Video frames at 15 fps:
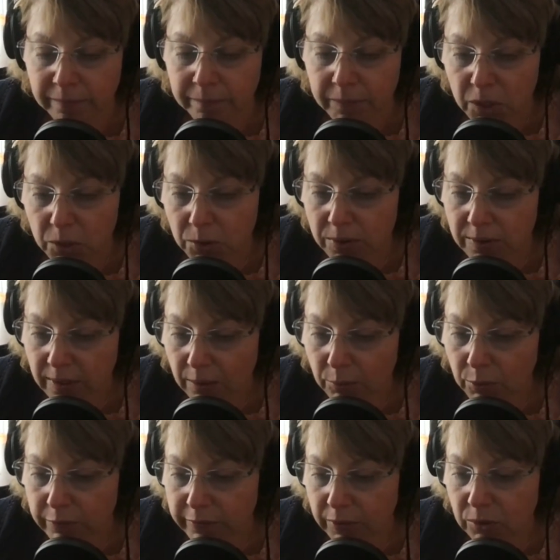You decide
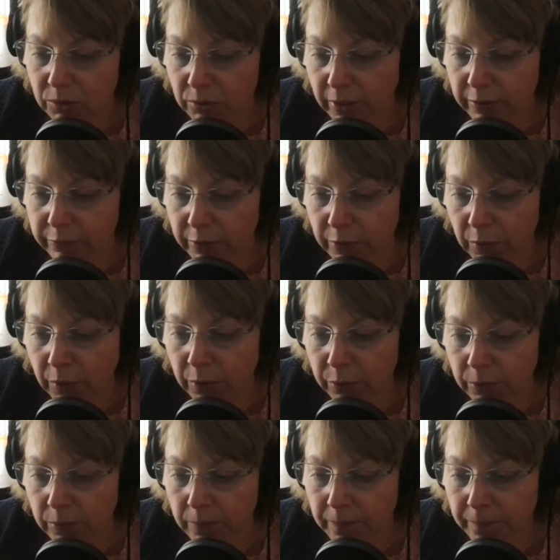what feels right for
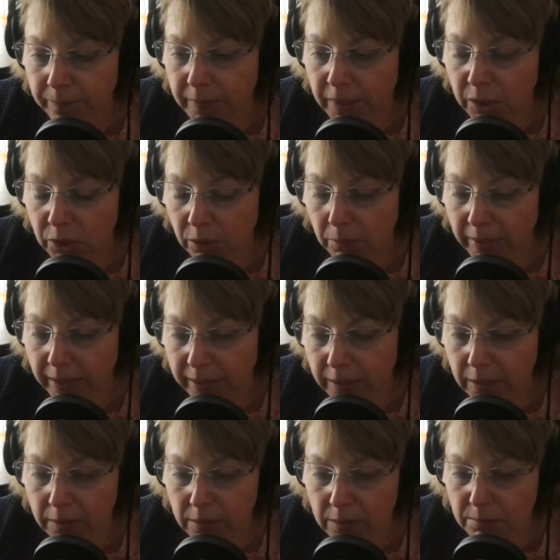you and your body
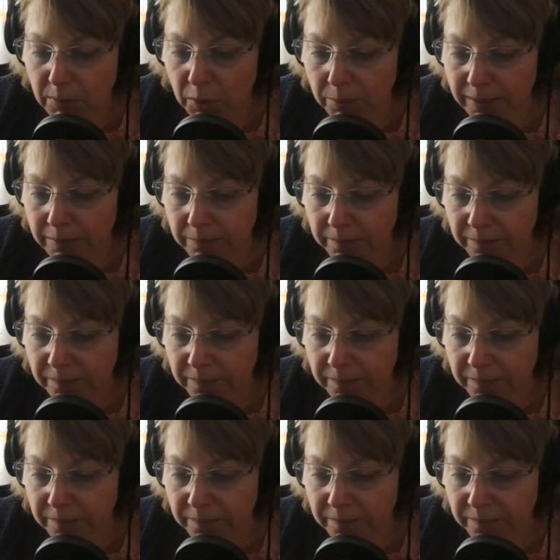in this moment.